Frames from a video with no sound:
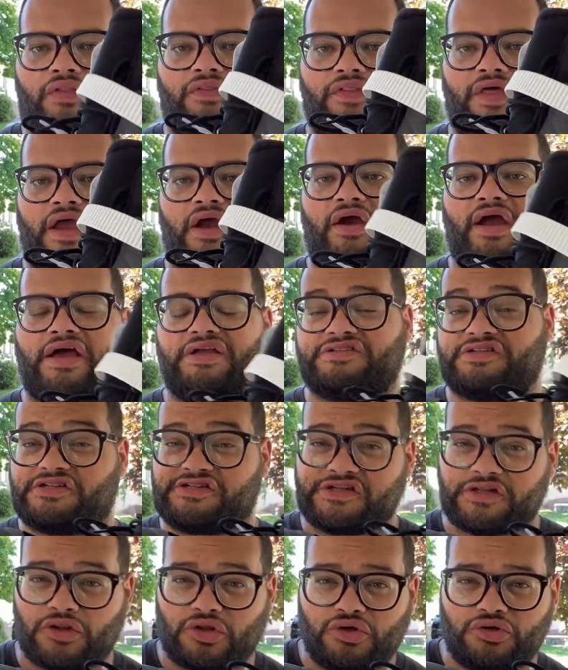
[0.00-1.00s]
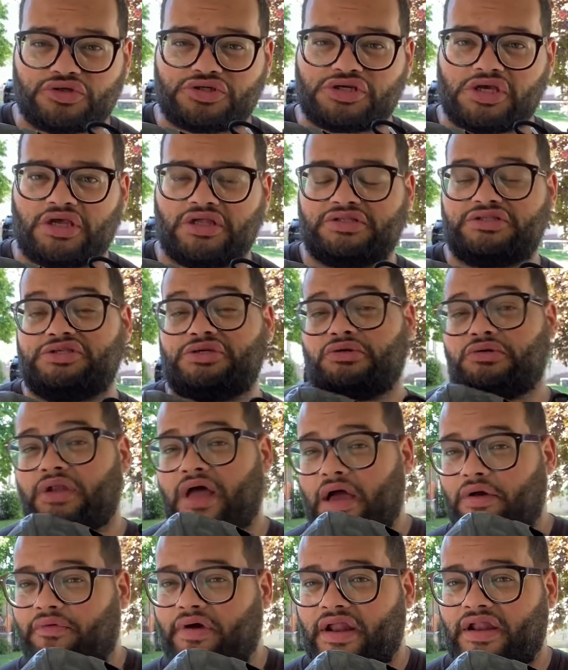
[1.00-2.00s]
there as a solution to
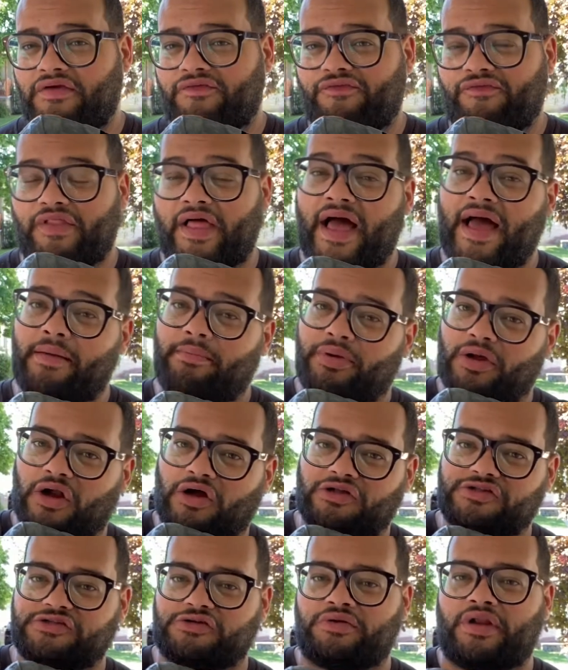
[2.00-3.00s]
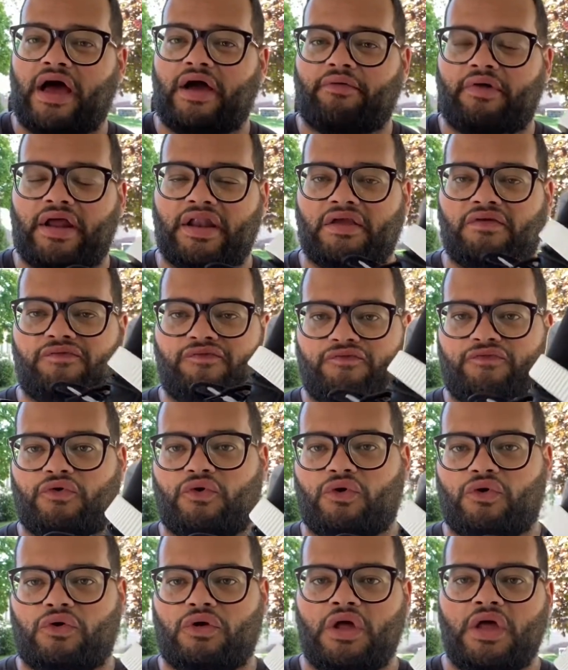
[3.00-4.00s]
not riding flat, but also not riding
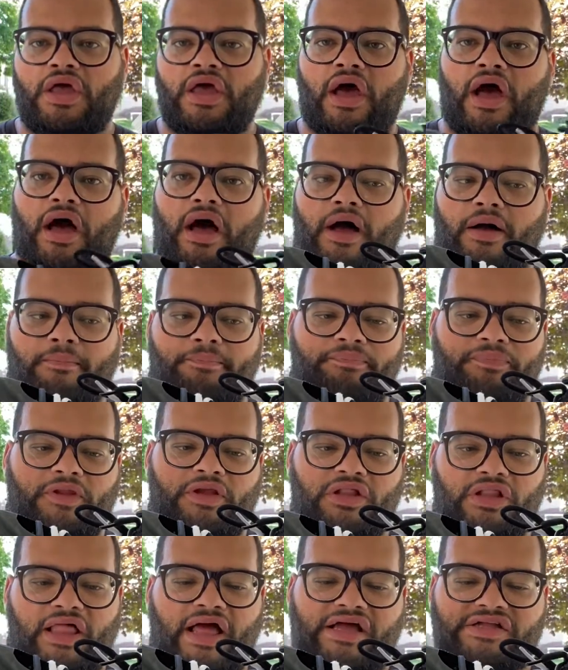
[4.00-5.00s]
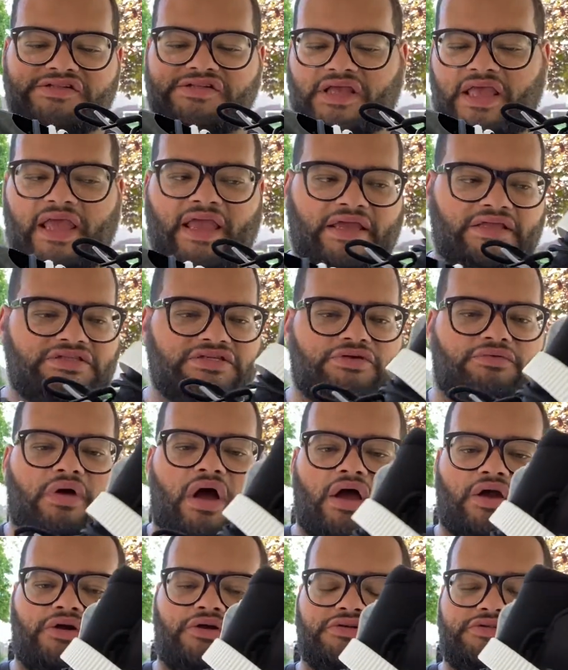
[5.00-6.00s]
full classic
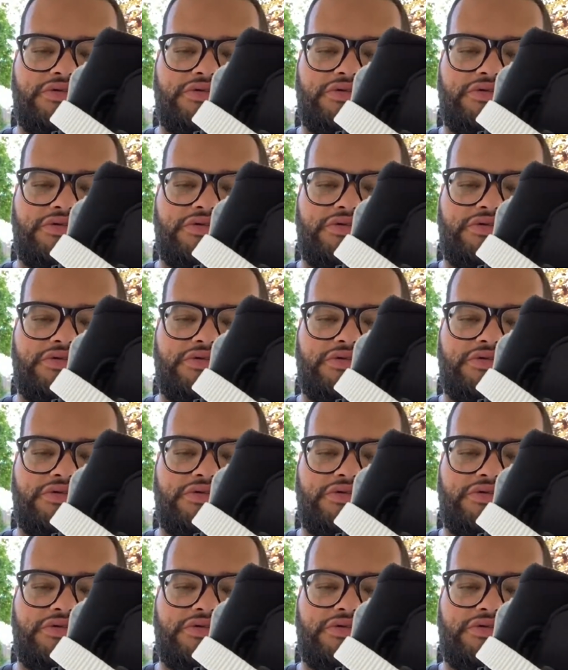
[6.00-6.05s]
anti-rockers.